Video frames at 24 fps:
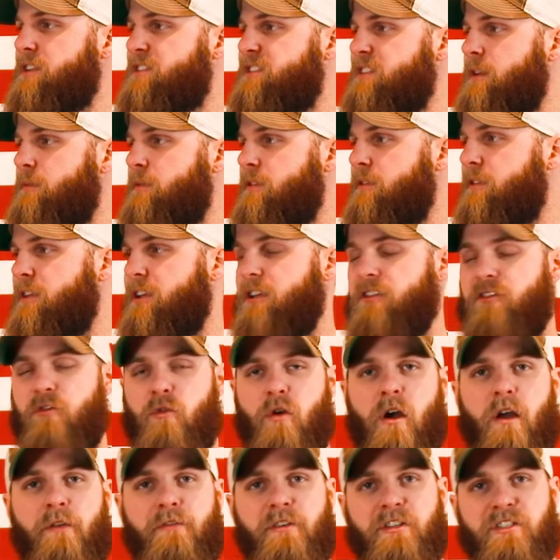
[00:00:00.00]
something that can throw
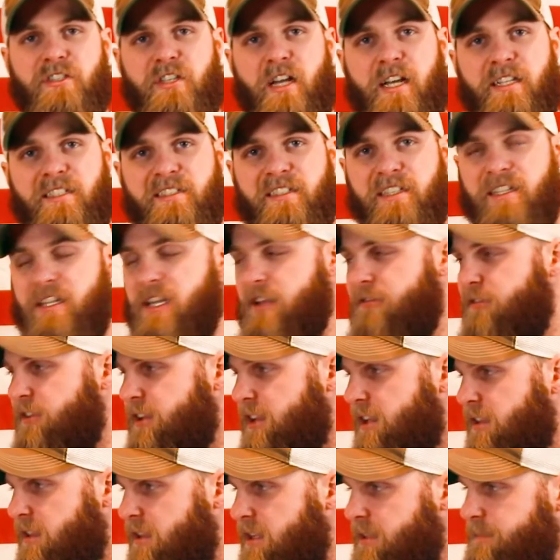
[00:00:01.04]
off your shot
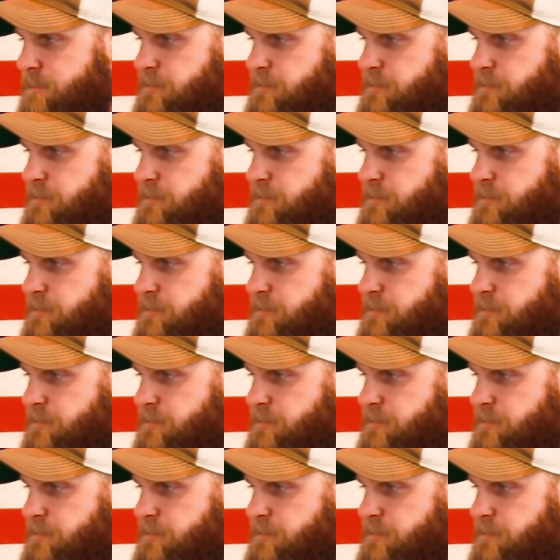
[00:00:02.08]
significantly.